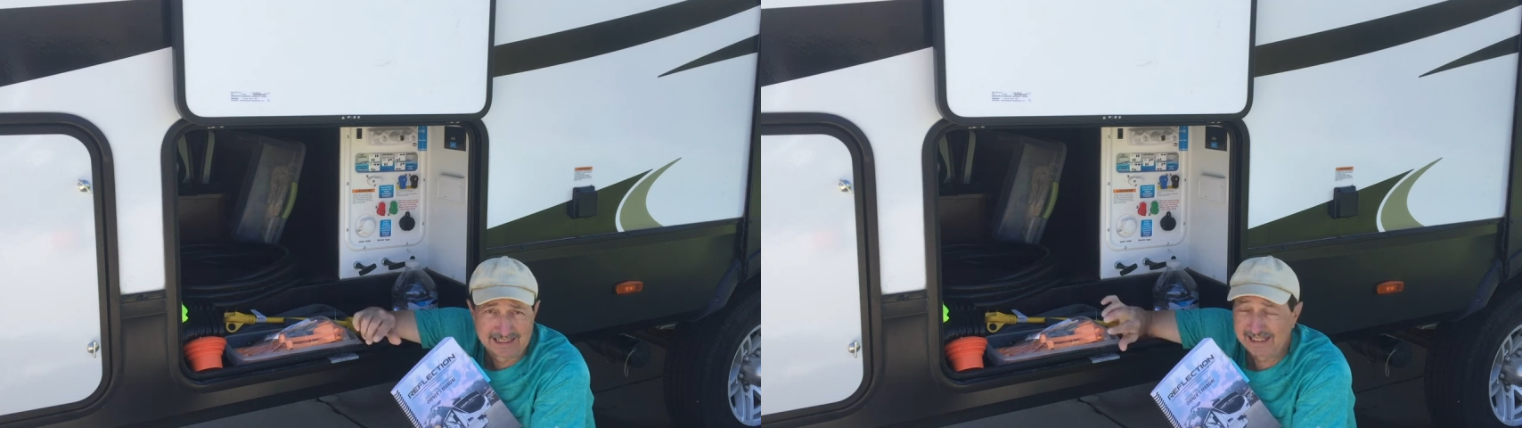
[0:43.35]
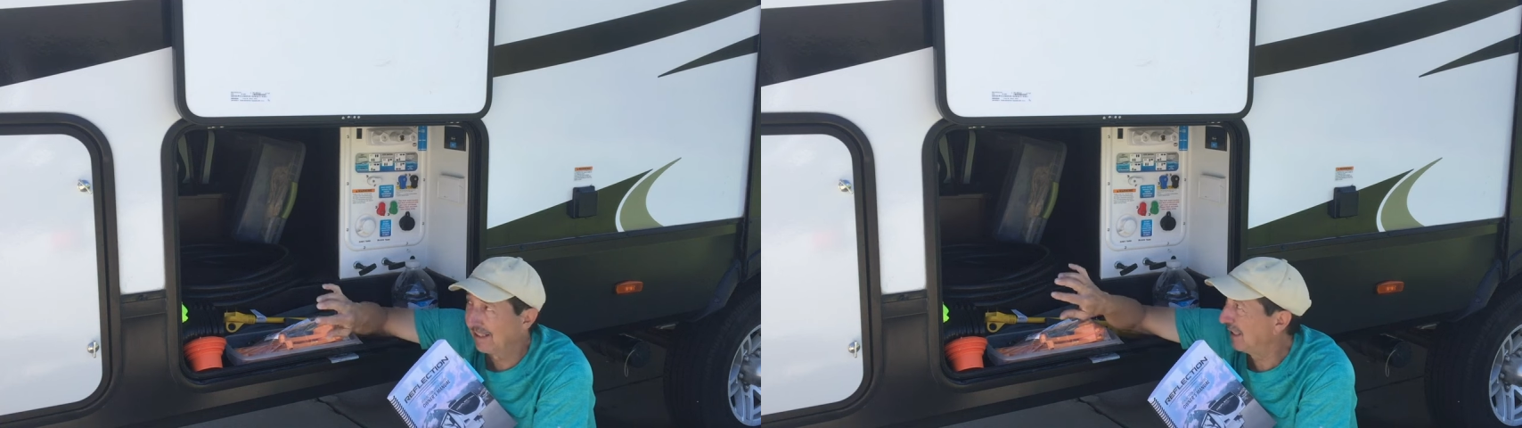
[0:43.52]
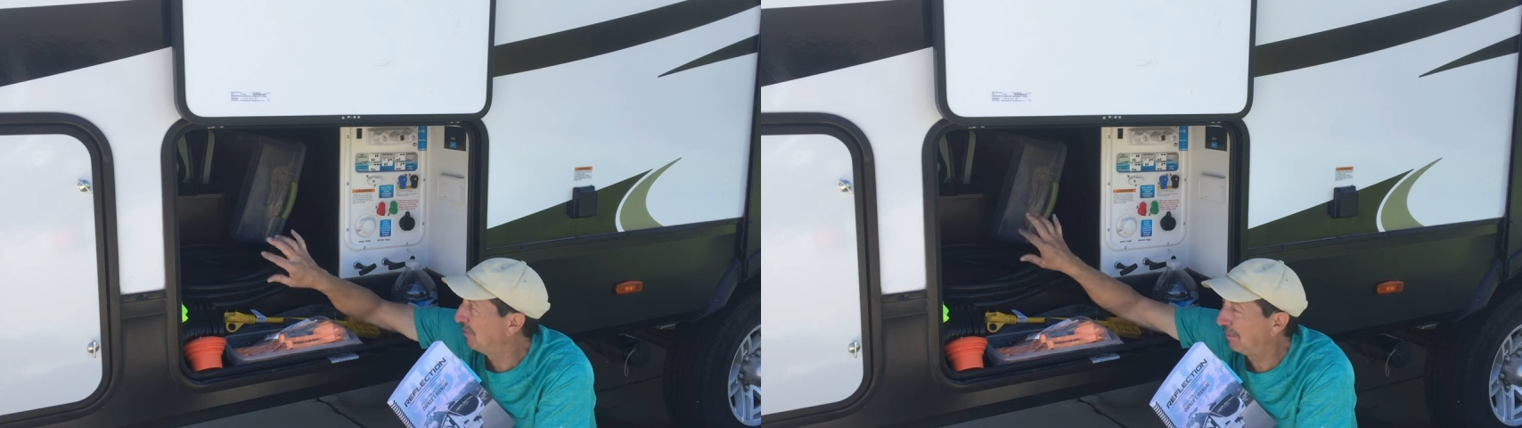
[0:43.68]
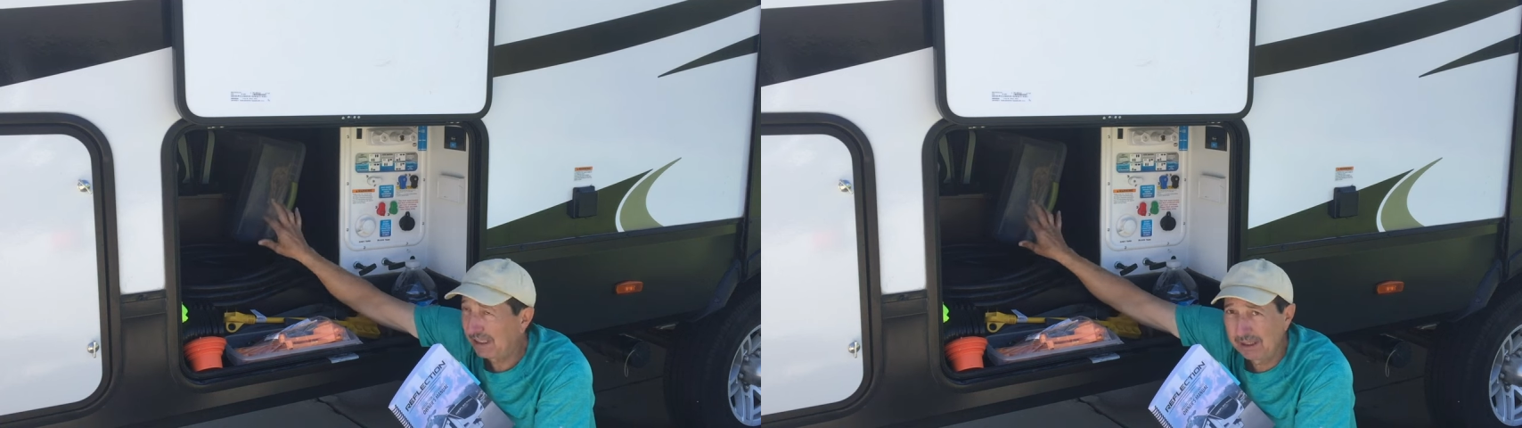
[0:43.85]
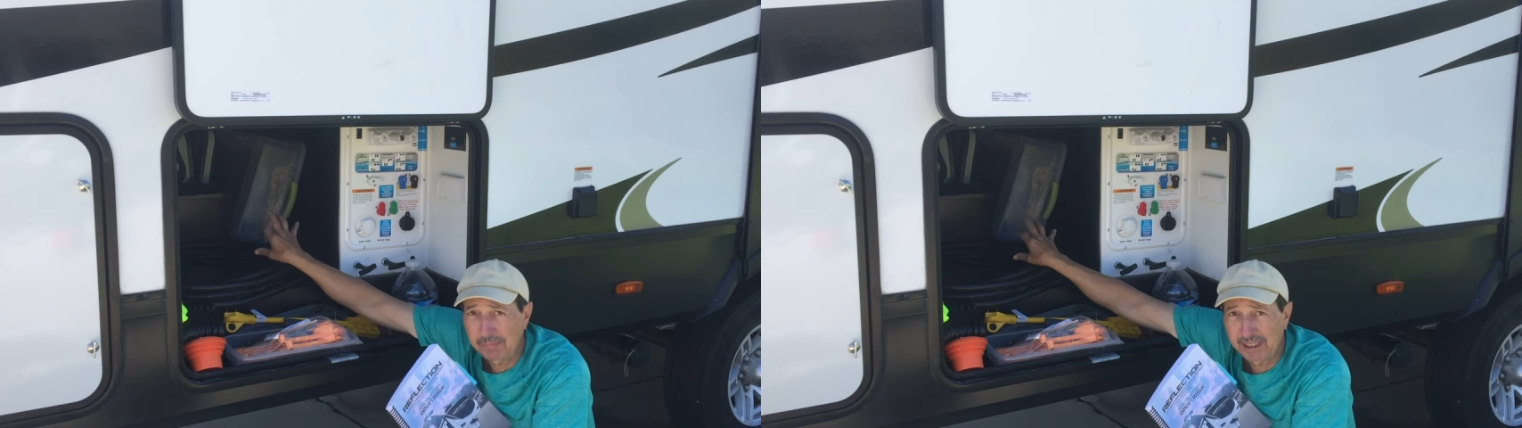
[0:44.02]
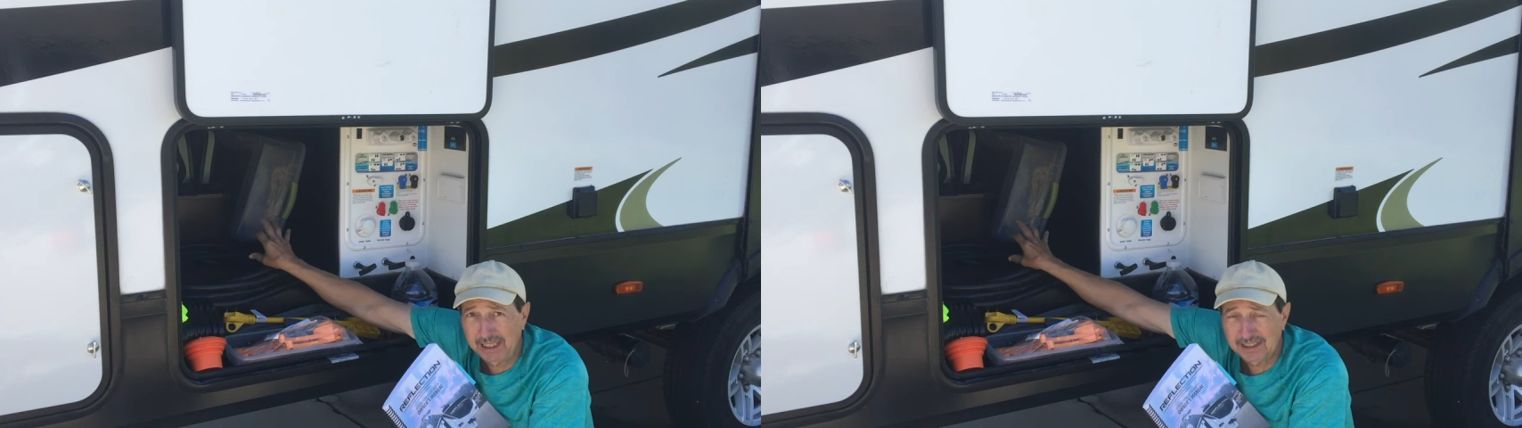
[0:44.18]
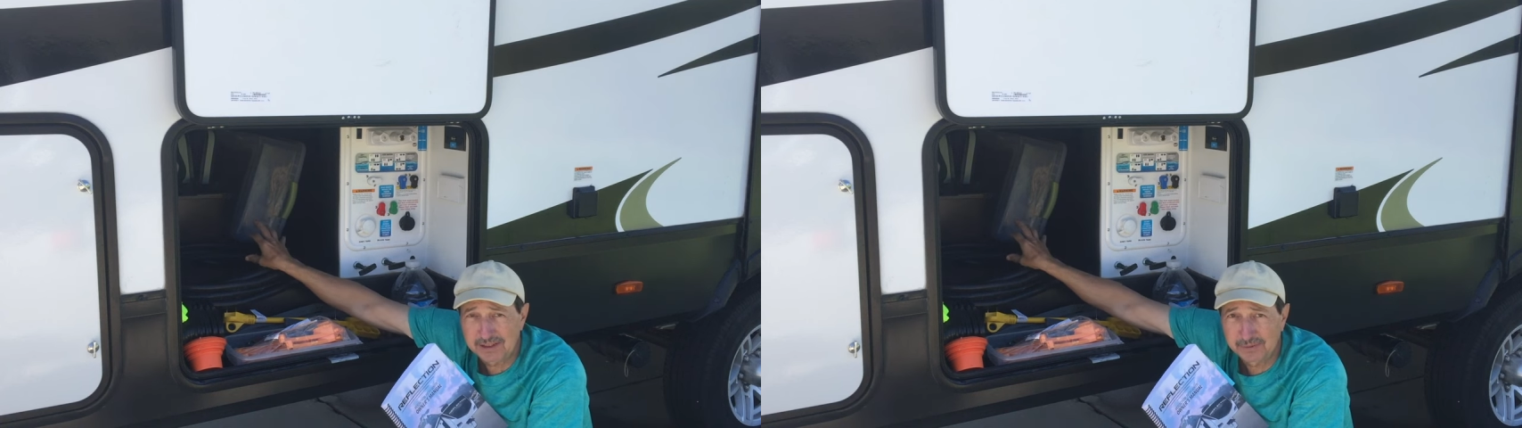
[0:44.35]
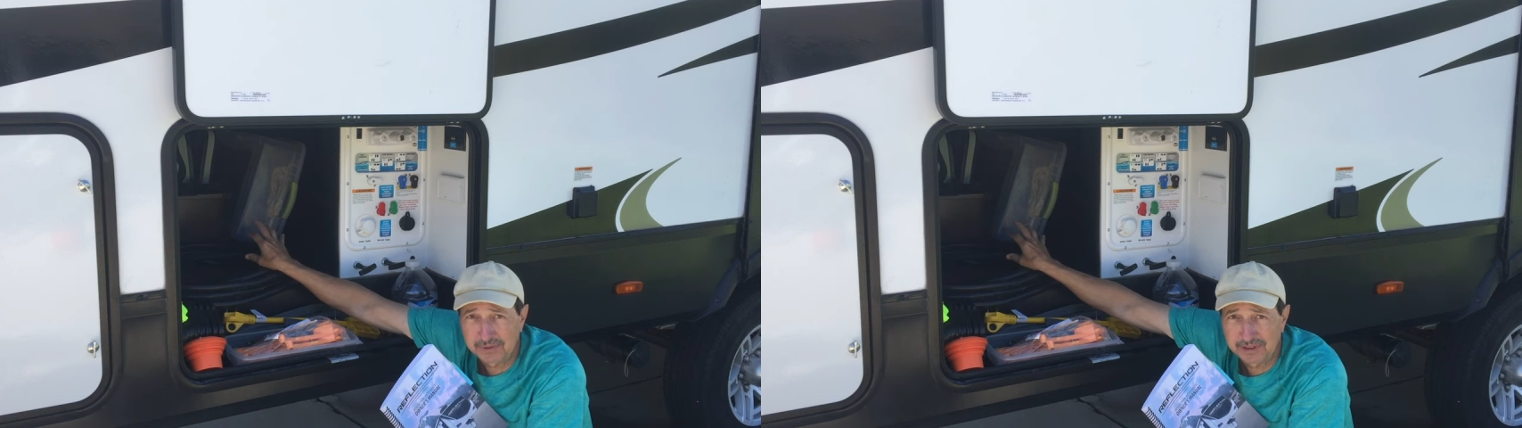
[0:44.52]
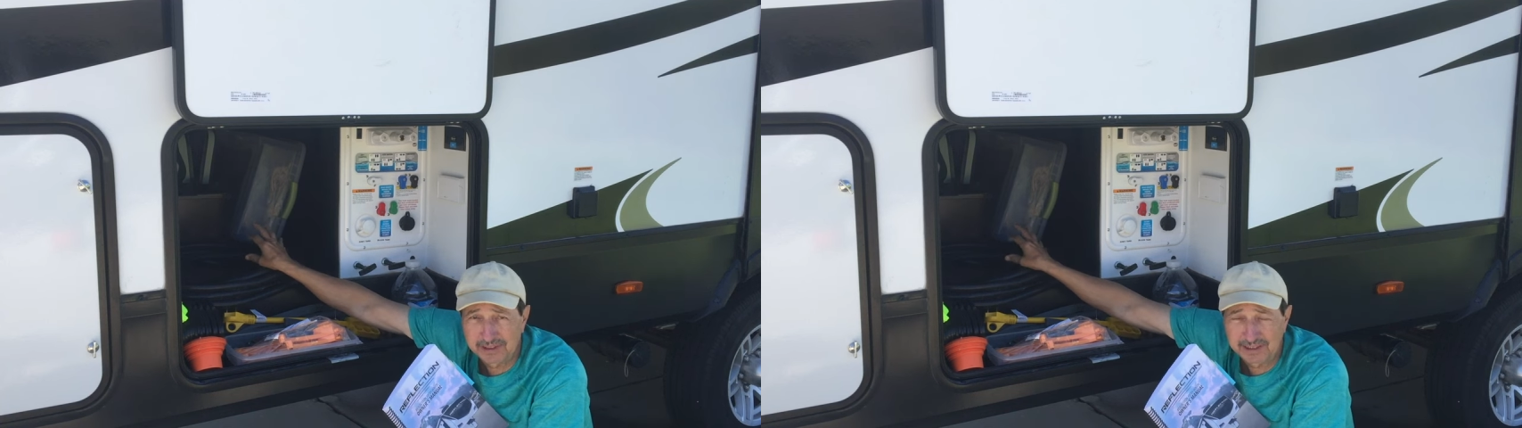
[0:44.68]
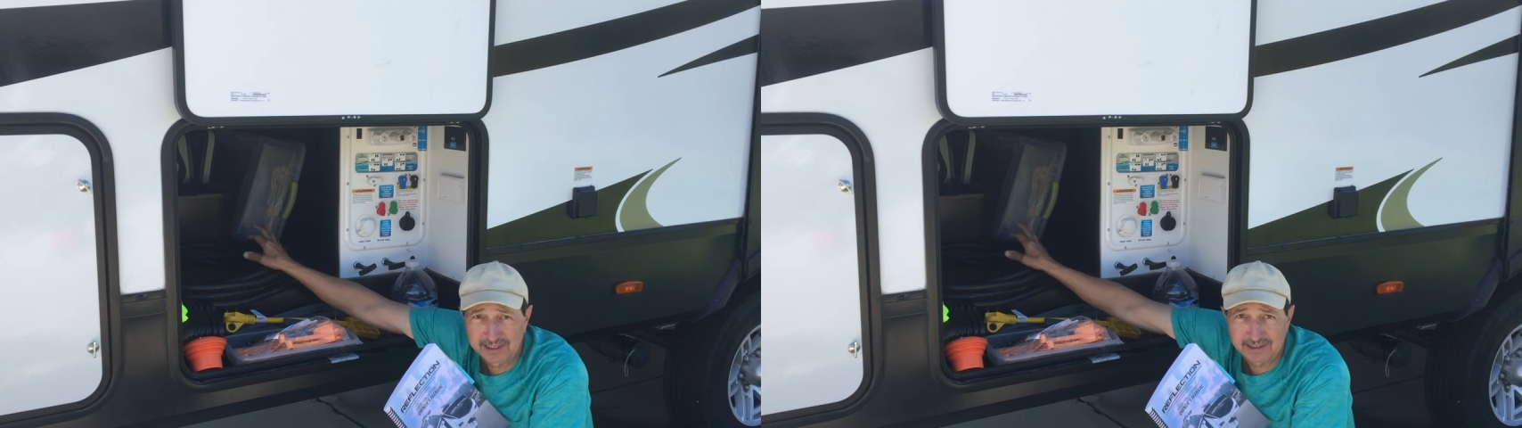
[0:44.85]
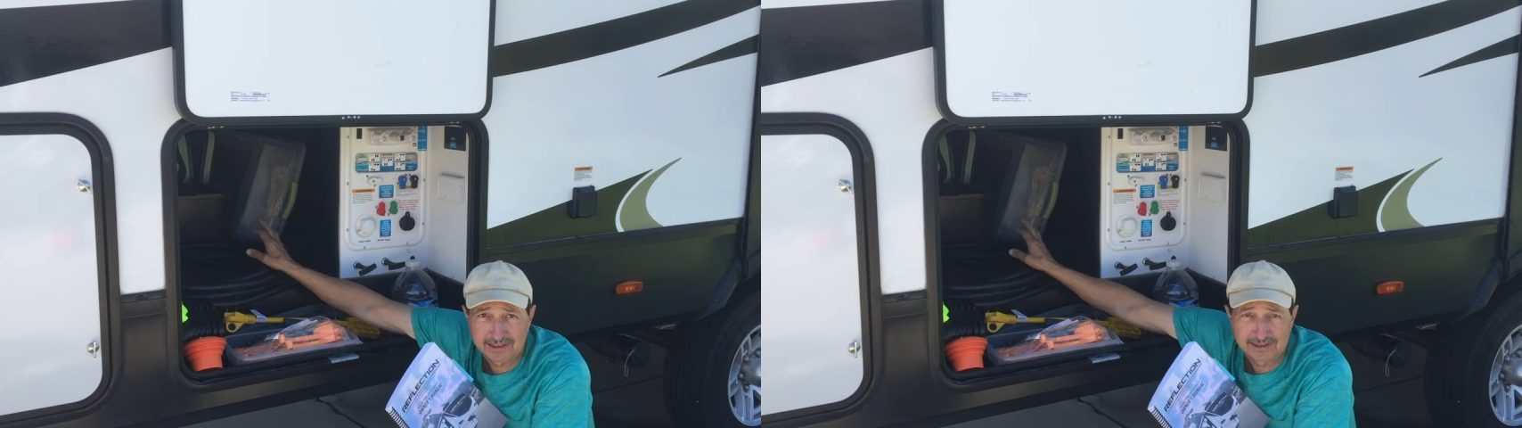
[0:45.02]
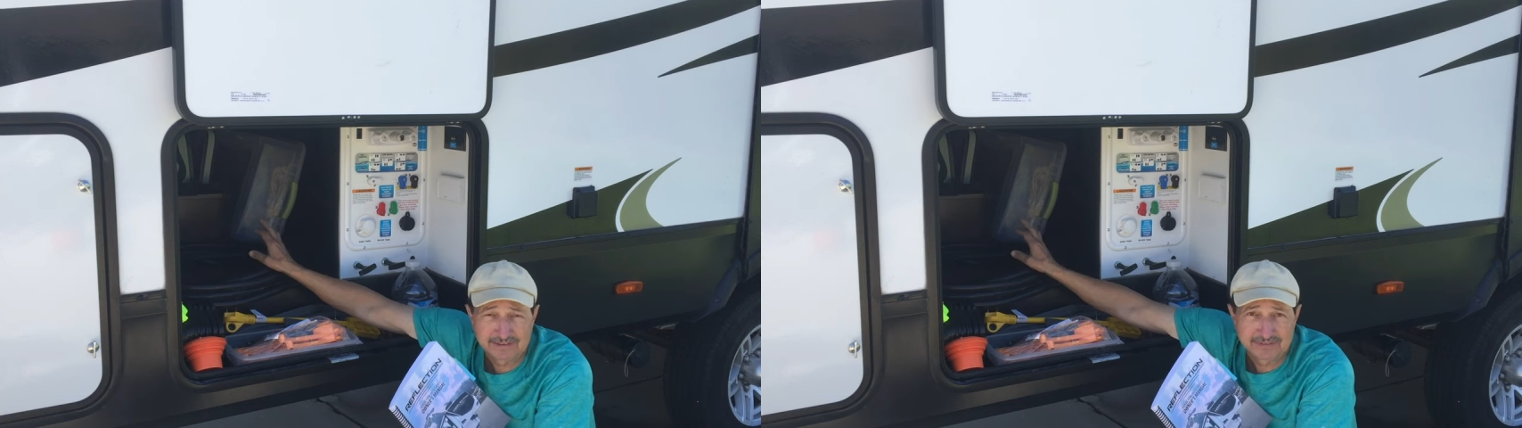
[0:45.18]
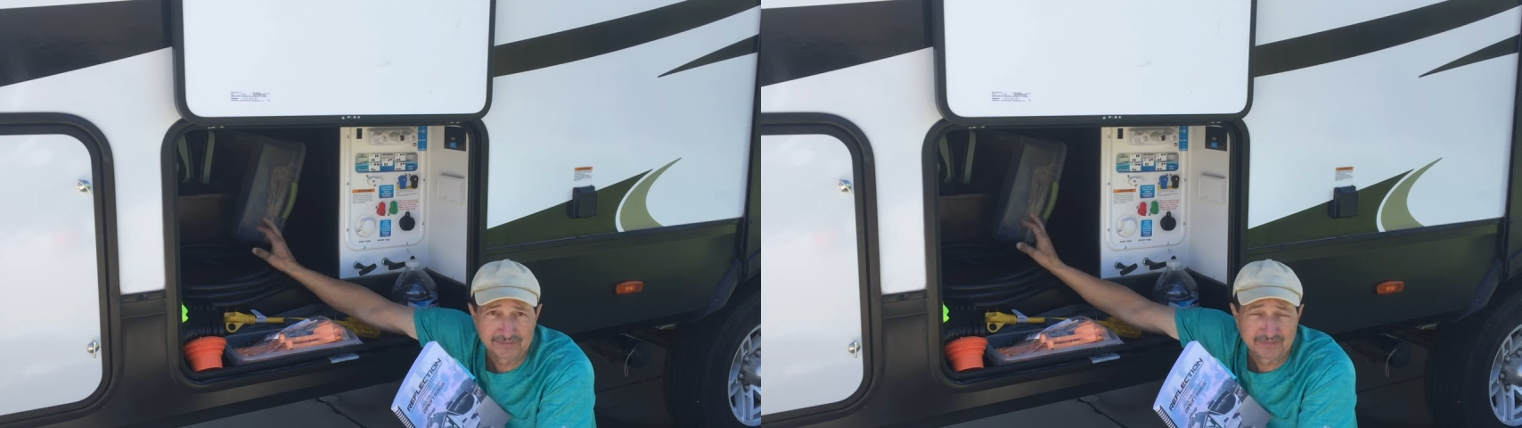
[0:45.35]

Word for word: and they bypassed the water heater.